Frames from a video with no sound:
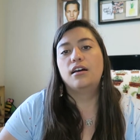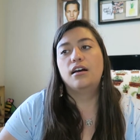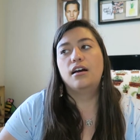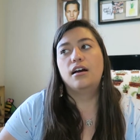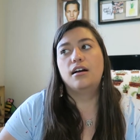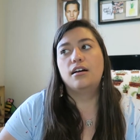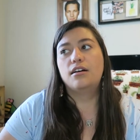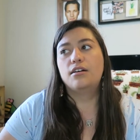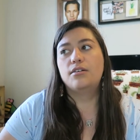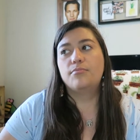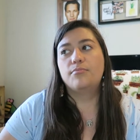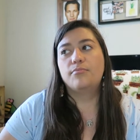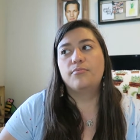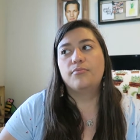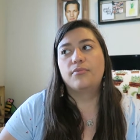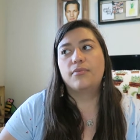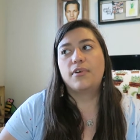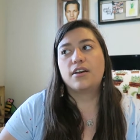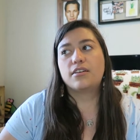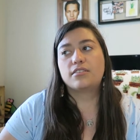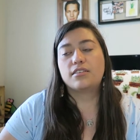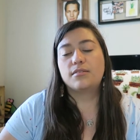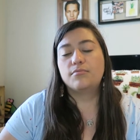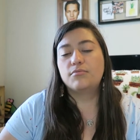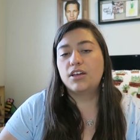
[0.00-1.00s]
um,
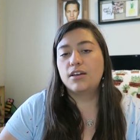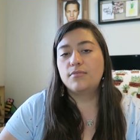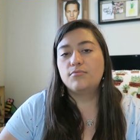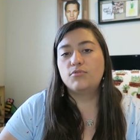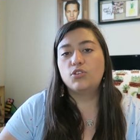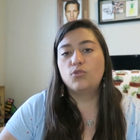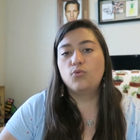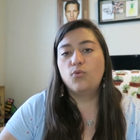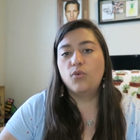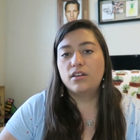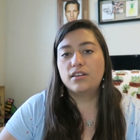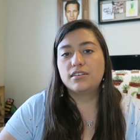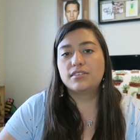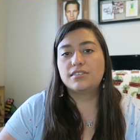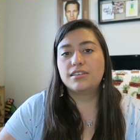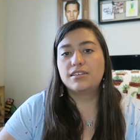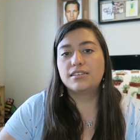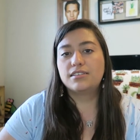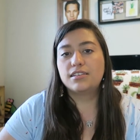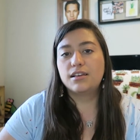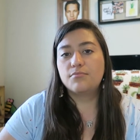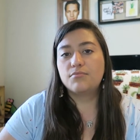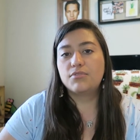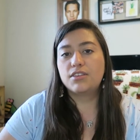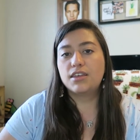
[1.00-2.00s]
sometimes you want to see
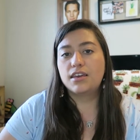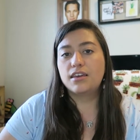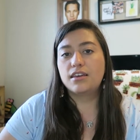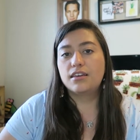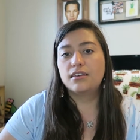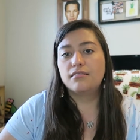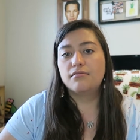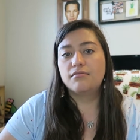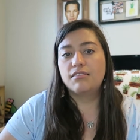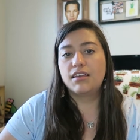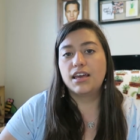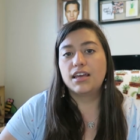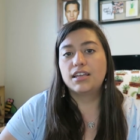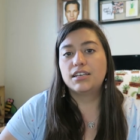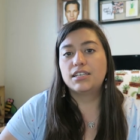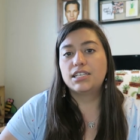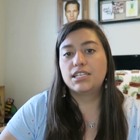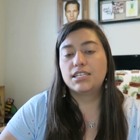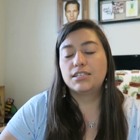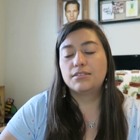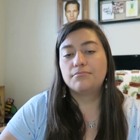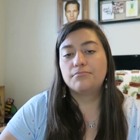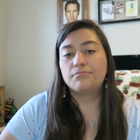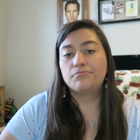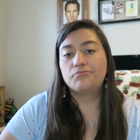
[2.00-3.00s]
something
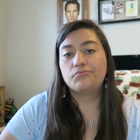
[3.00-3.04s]
that